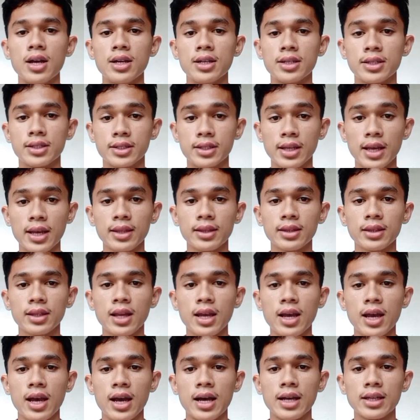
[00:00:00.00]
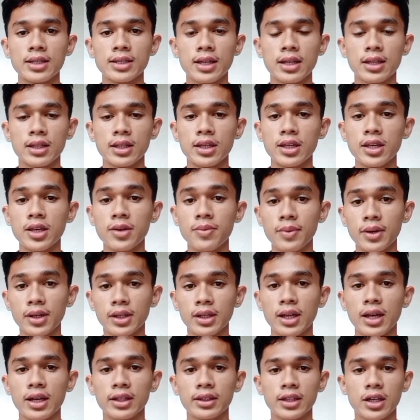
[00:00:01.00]
sent as an
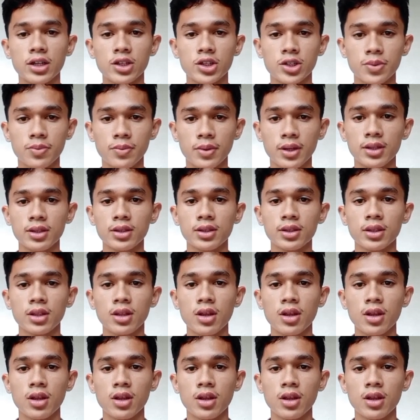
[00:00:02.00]
email attachment